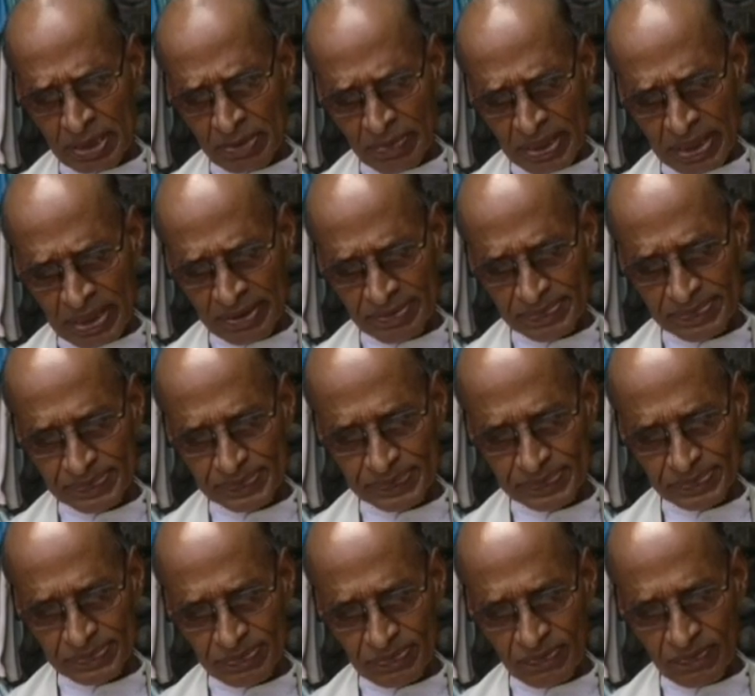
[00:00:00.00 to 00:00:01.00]
Mother.
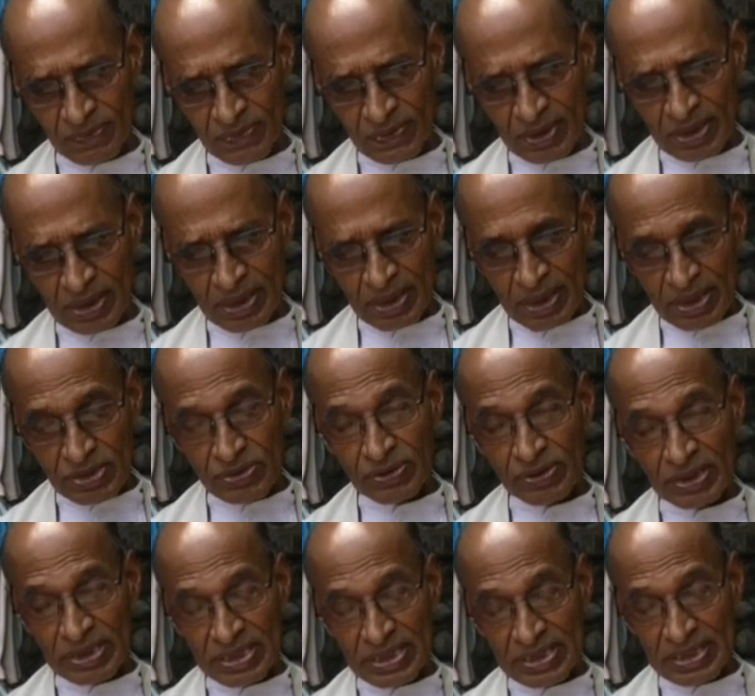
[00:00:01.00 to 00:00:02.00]
So
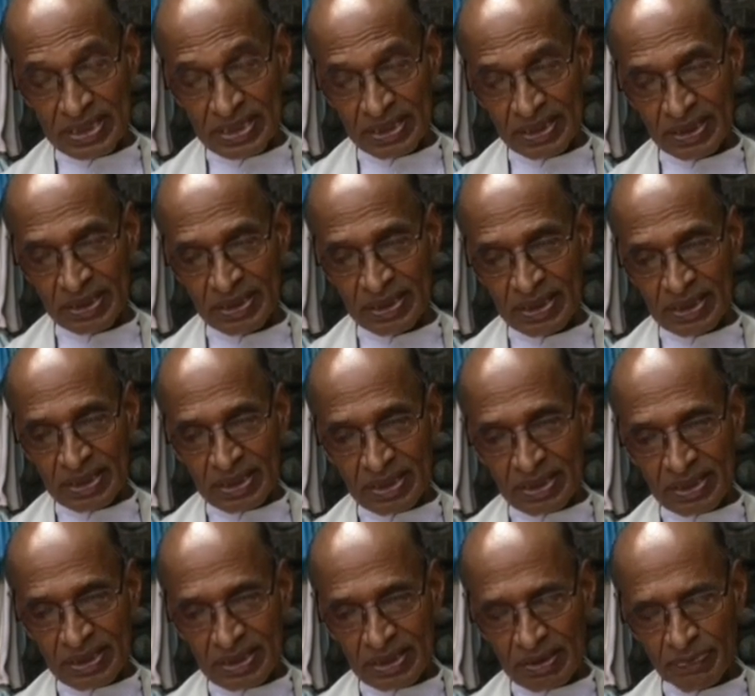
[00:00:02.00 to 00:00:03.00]
this is the, uh,
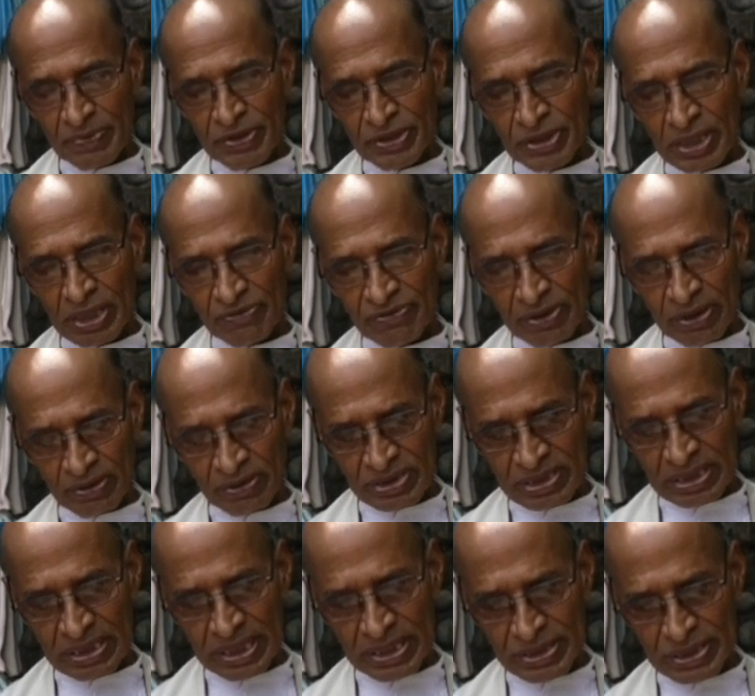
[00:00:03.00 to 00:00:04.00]
the beauty of our
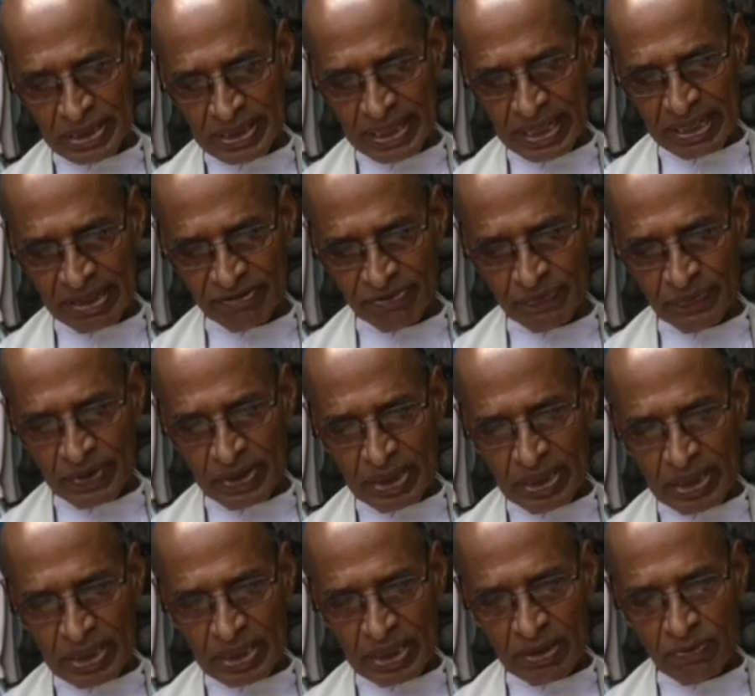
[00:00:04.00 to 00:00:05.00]
Salesian life.
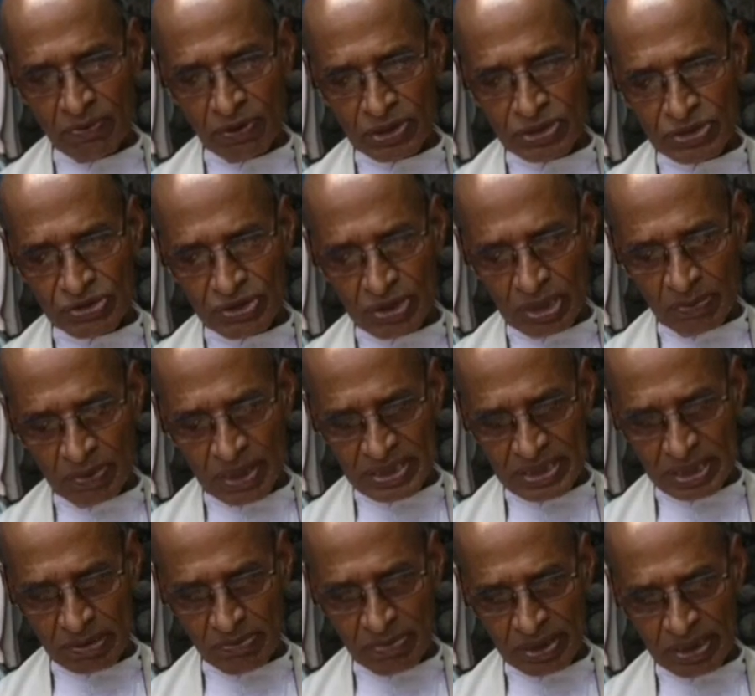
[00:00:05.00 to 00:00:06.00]
Devotion to our
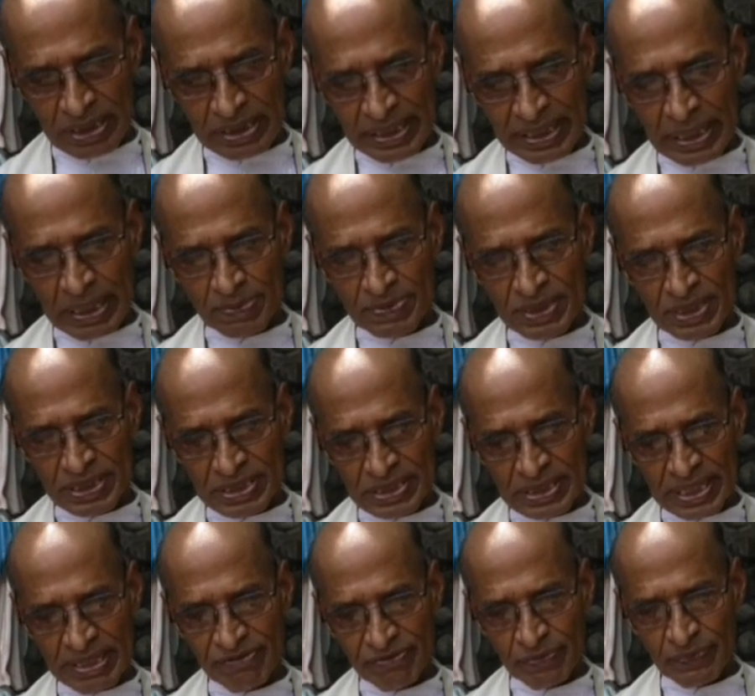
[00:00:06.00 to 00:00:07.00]
Blessed Mother keeps us
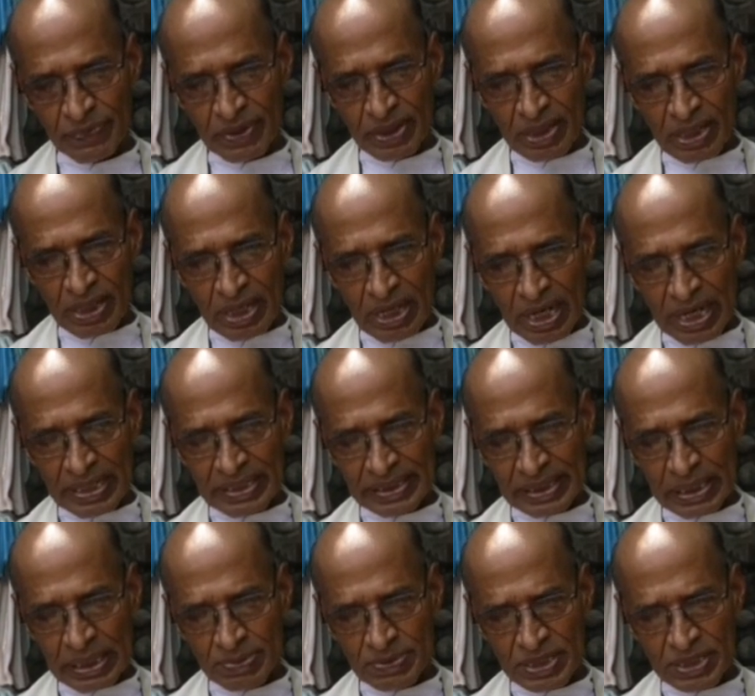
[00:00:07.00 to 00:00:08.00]
safe and
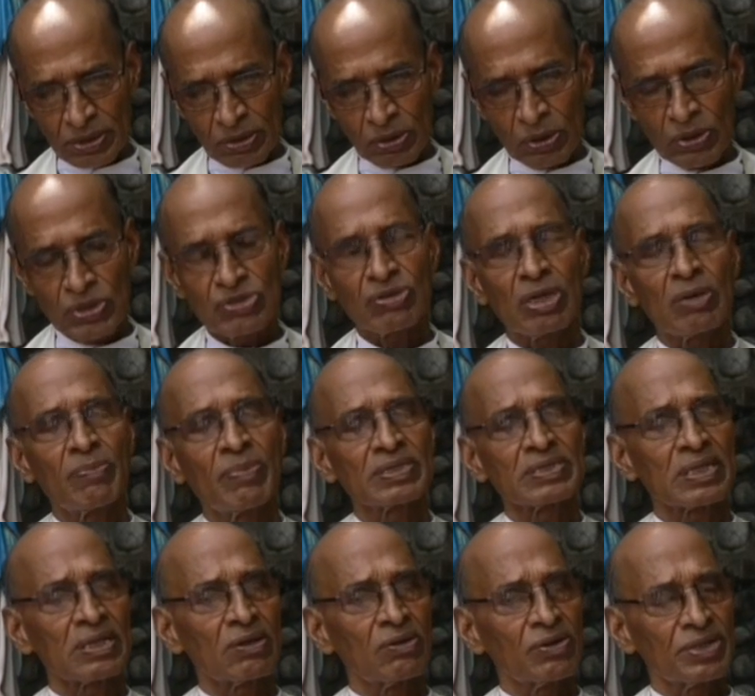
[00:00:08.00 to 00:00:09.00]
keeps us close to our
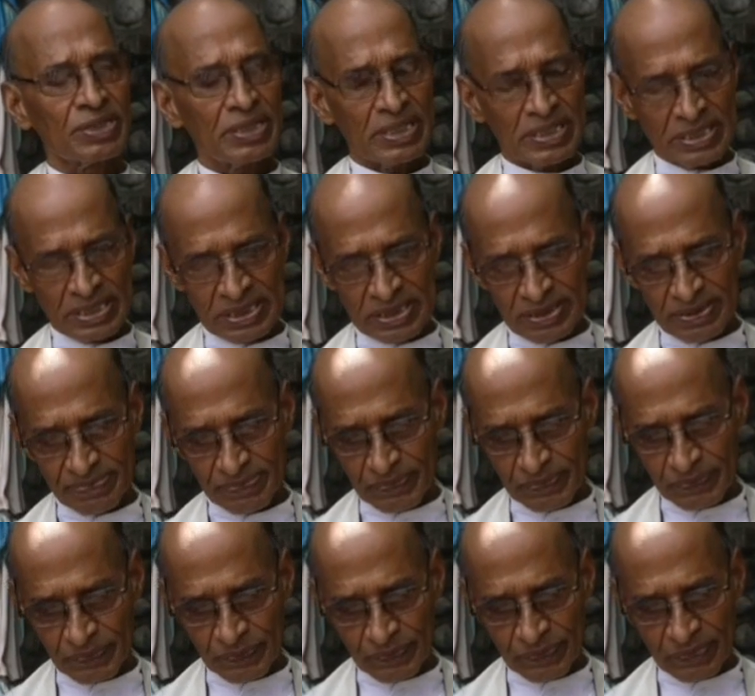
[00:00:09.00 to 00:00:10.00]
Blessed Lord Jesus.
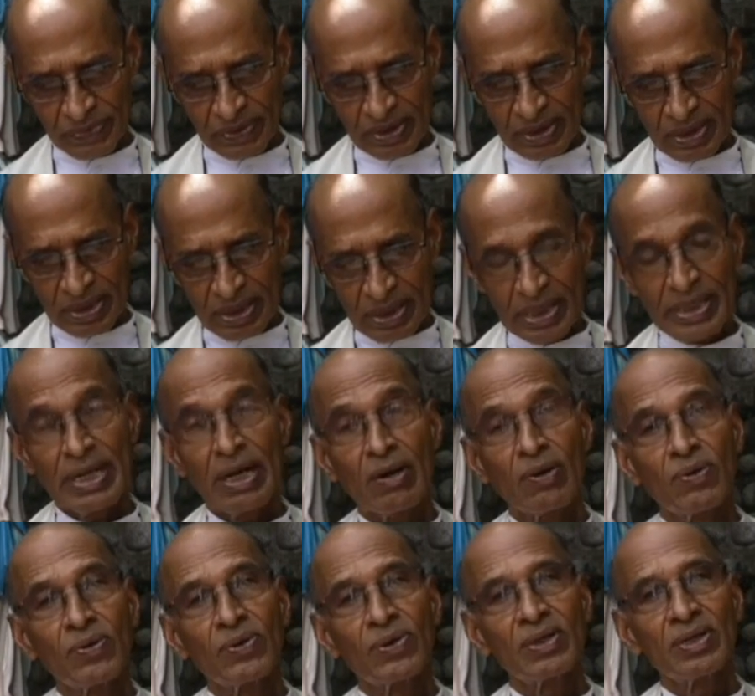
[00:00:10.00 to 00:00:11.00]
Now,